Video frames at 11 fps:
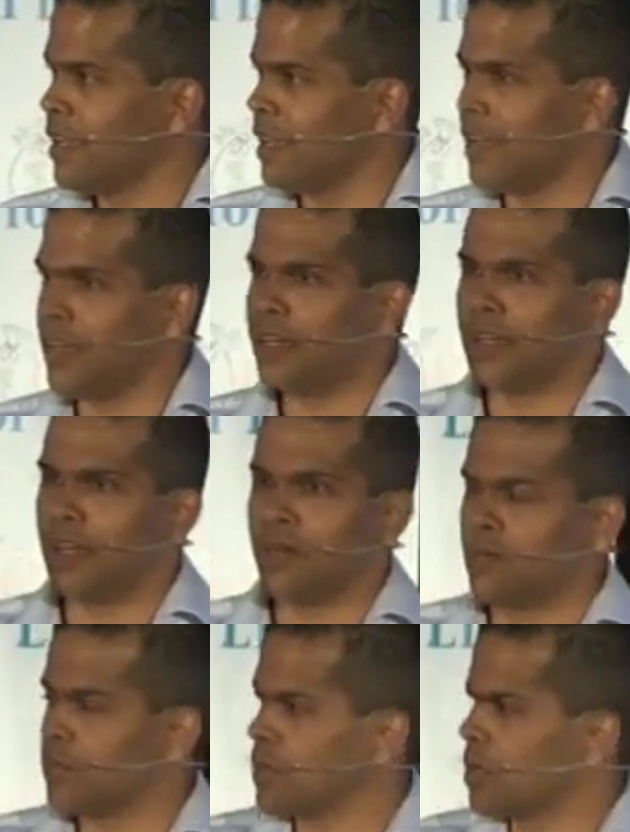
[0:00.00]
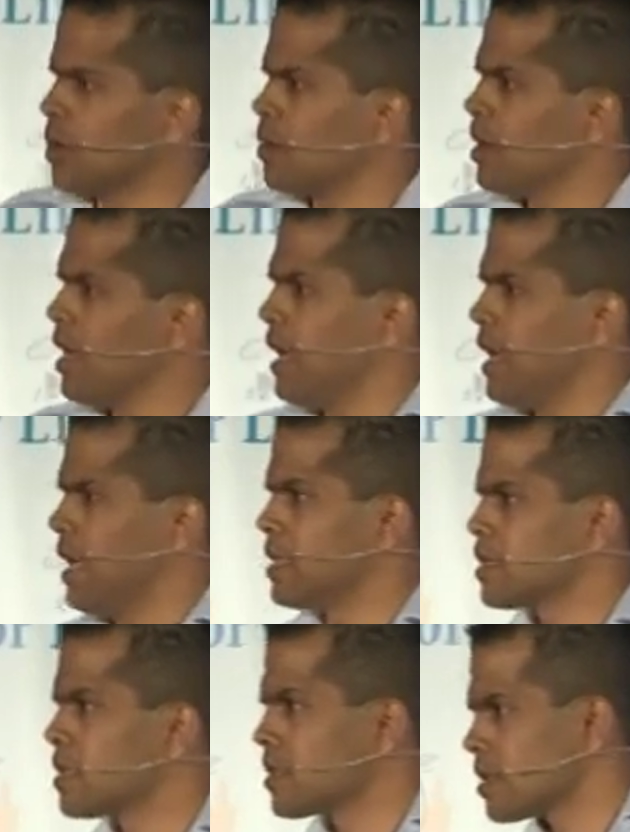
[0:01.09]
And so
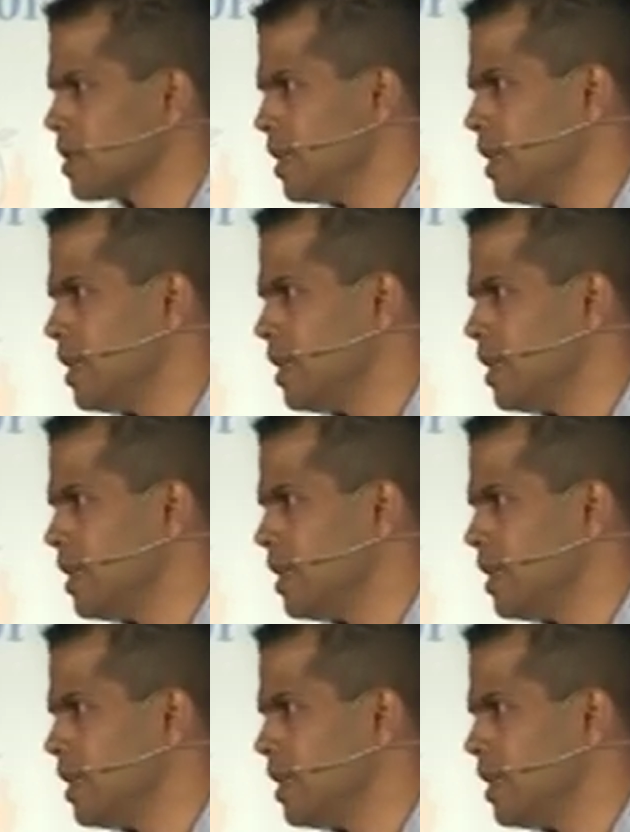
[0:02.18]
it's